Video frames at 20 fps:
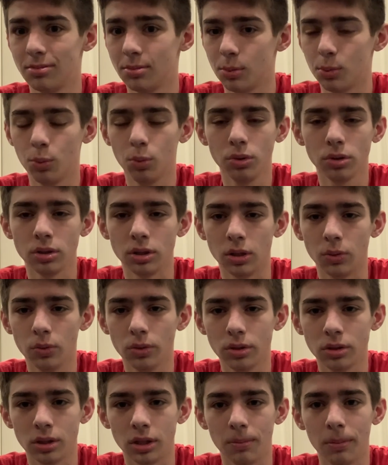we'll see.
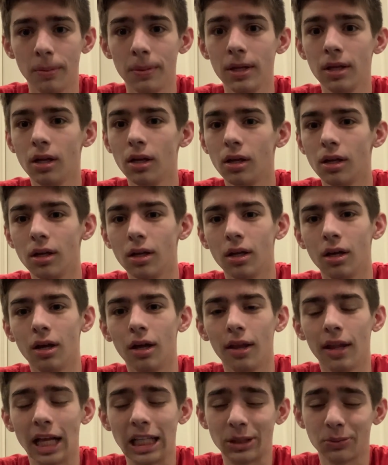Maybe
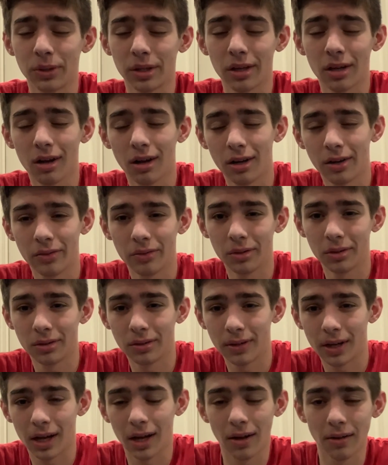that's where the carnival
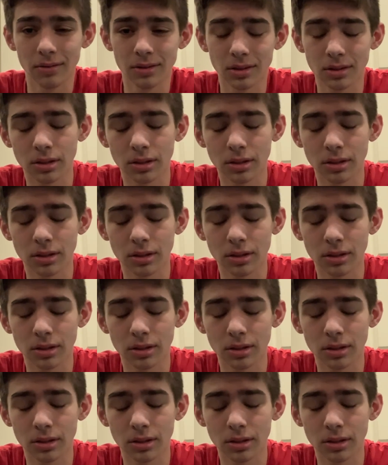arrives.